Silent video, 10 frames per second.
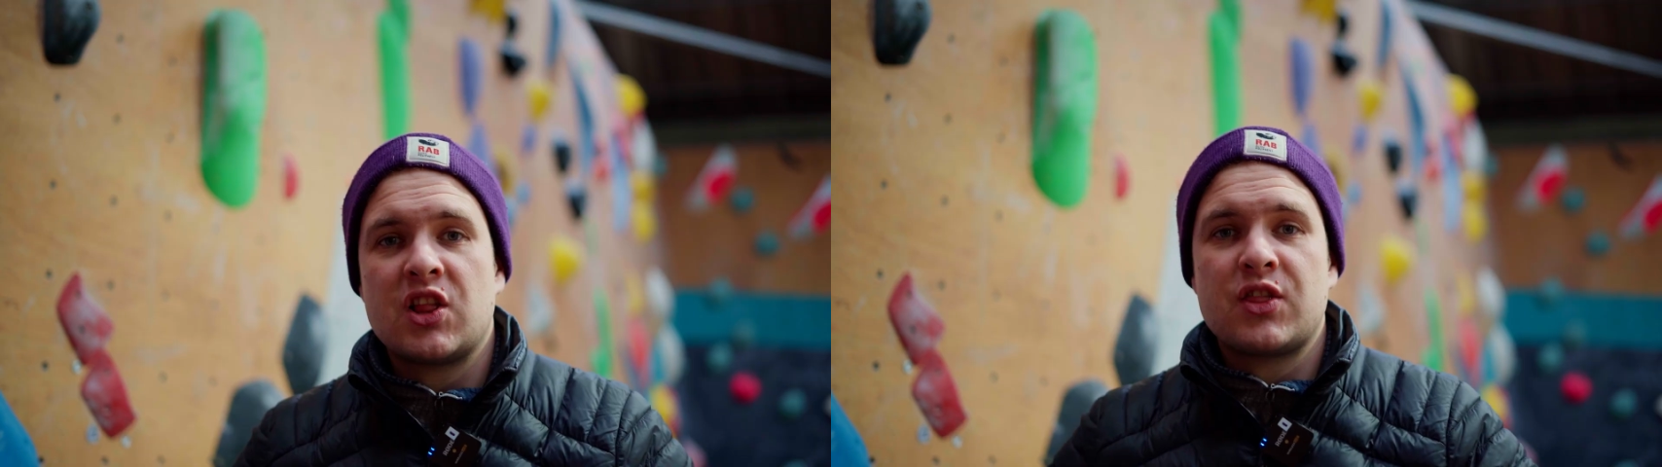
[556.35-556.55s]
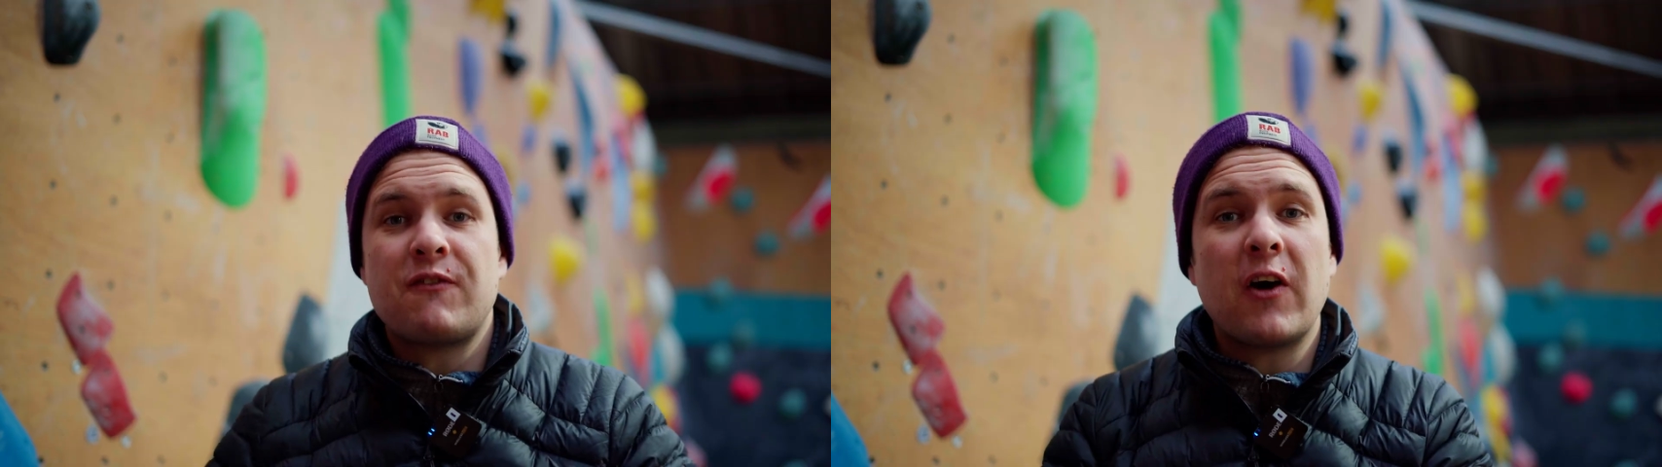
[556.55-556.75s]

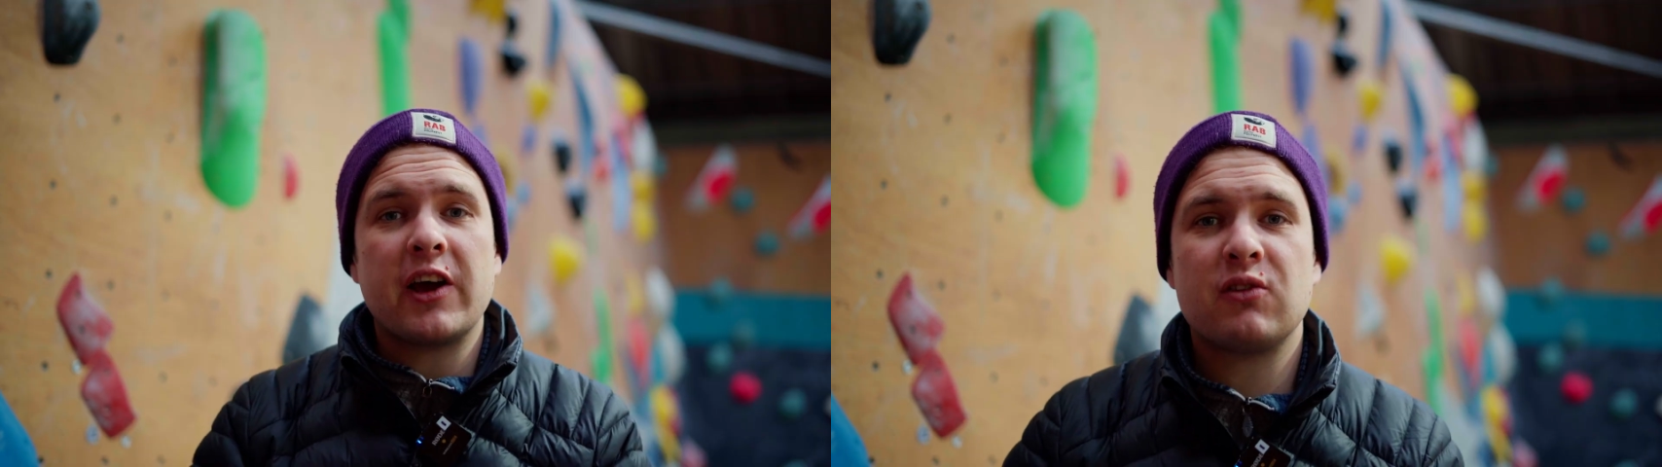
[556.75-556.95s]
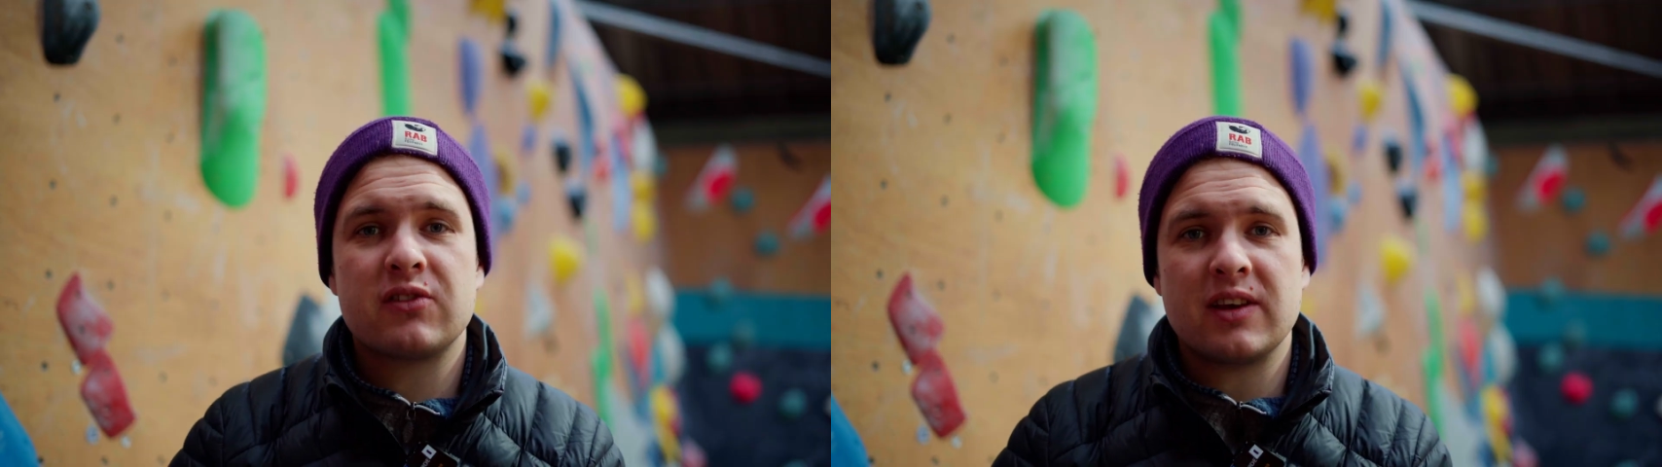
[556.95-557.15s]
The
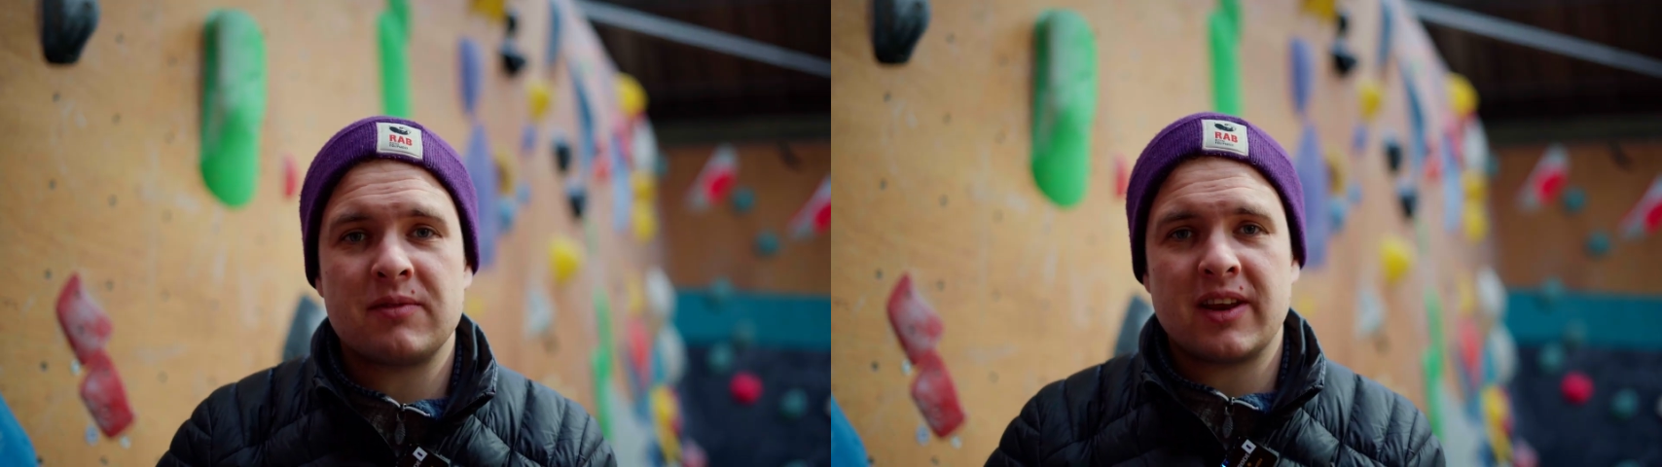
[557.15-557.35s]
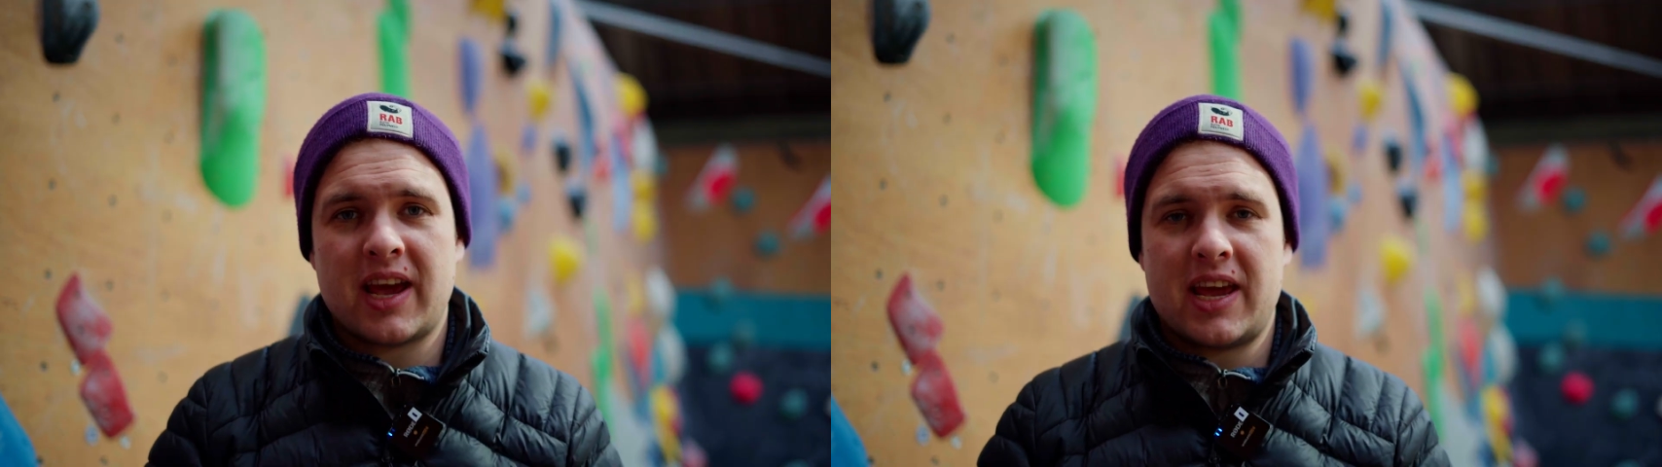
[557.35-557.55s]
final tip
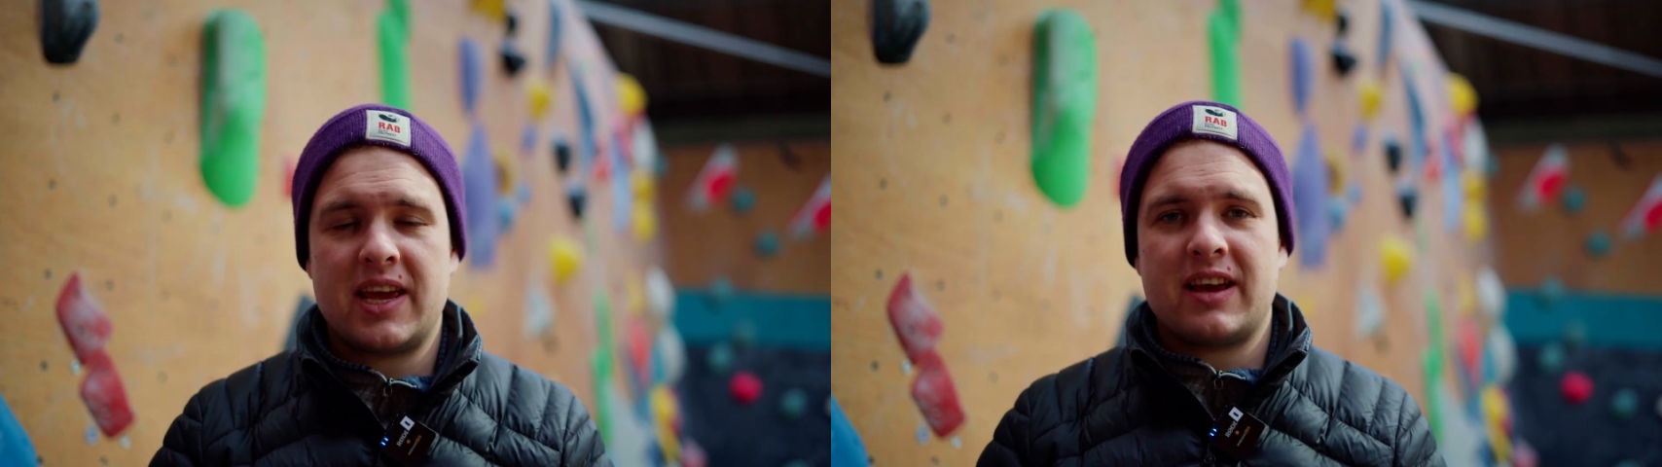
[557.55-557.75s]
today